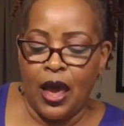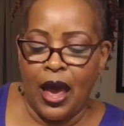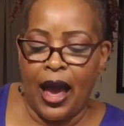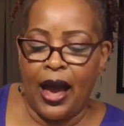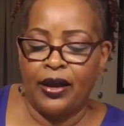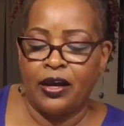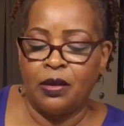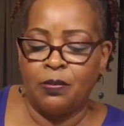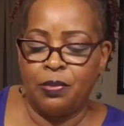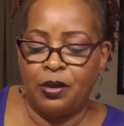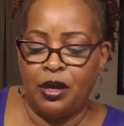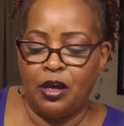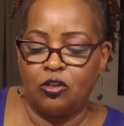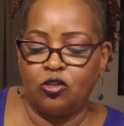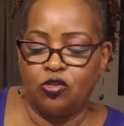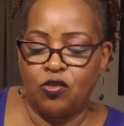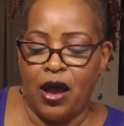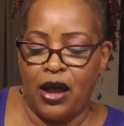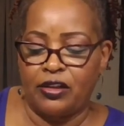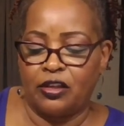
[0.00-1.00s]
I can be
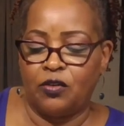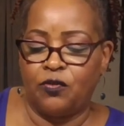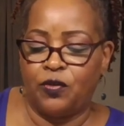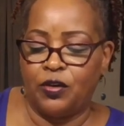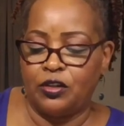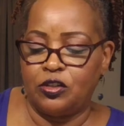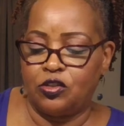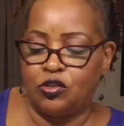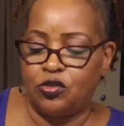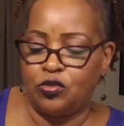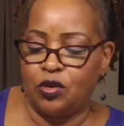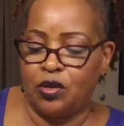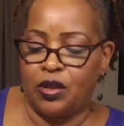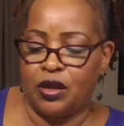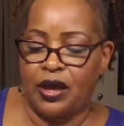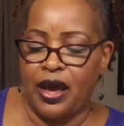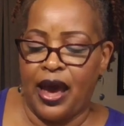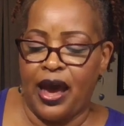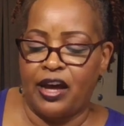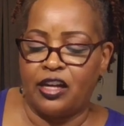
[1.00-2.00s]
attracted for two of
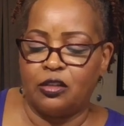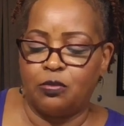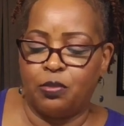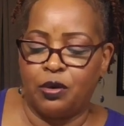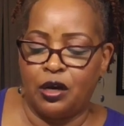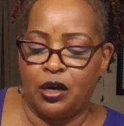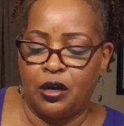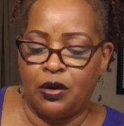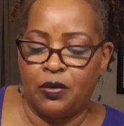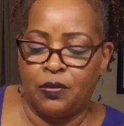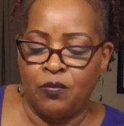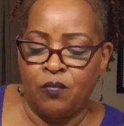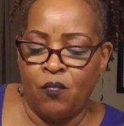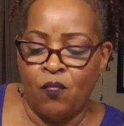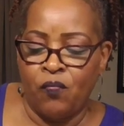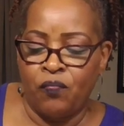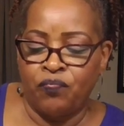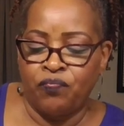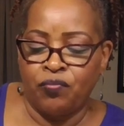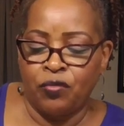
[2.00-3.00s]
the guys, but
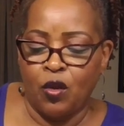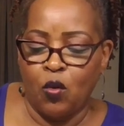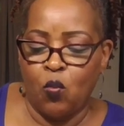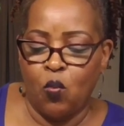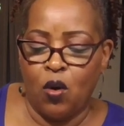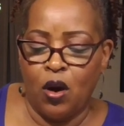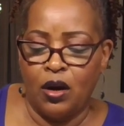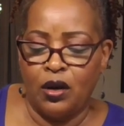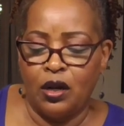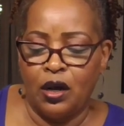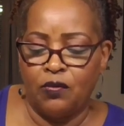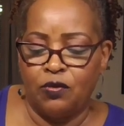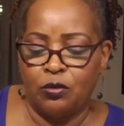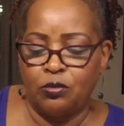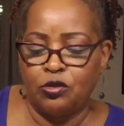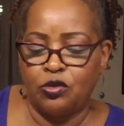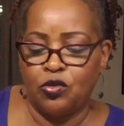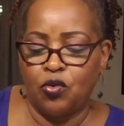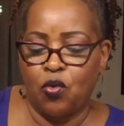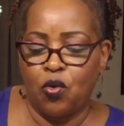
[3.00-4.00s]
one of
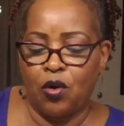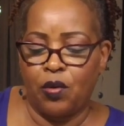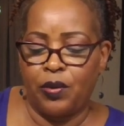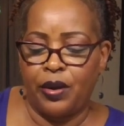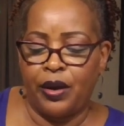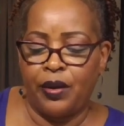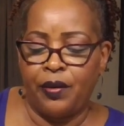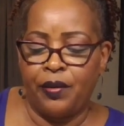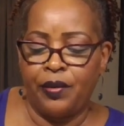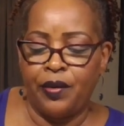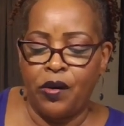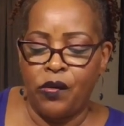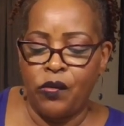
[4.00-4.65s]
them, Tori,